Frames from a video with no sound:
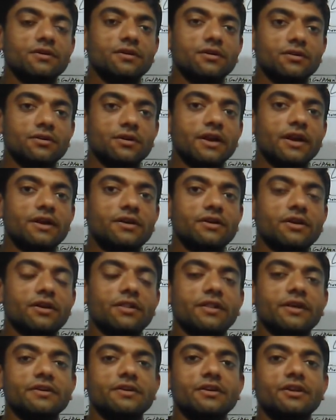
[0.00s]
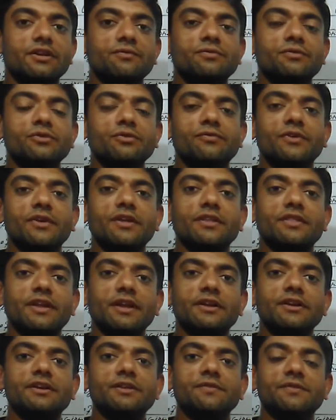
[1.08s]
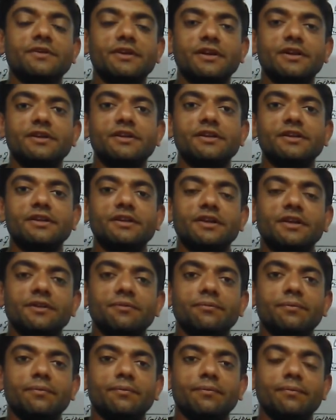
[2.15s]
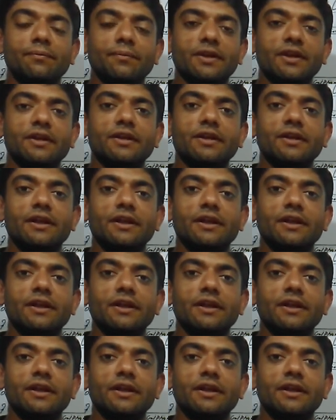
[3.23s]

that transaction. If you face any difficulty in making